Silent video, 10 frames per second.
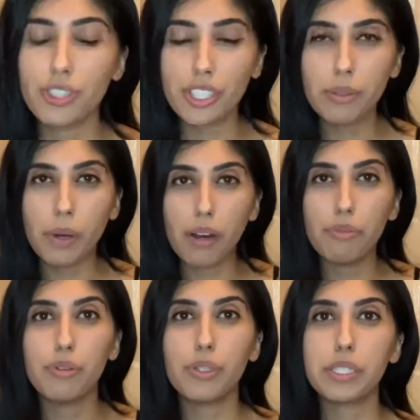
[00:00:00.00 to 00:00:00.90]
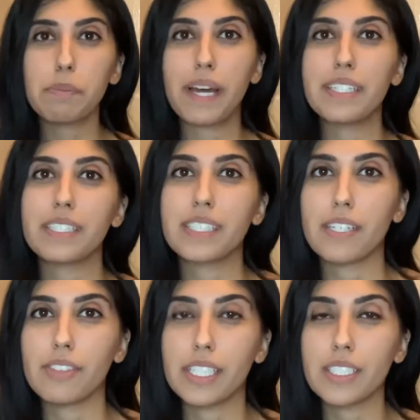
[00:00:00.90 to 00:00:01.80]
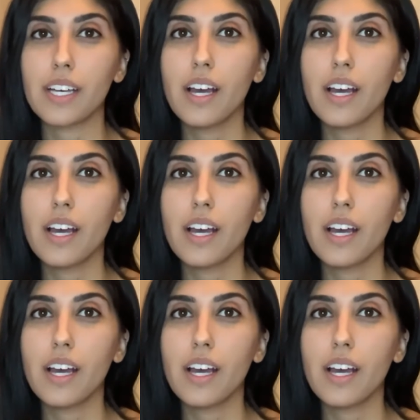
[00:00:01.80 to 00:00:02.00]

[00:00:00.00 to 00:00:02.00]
do you know what, for this planning series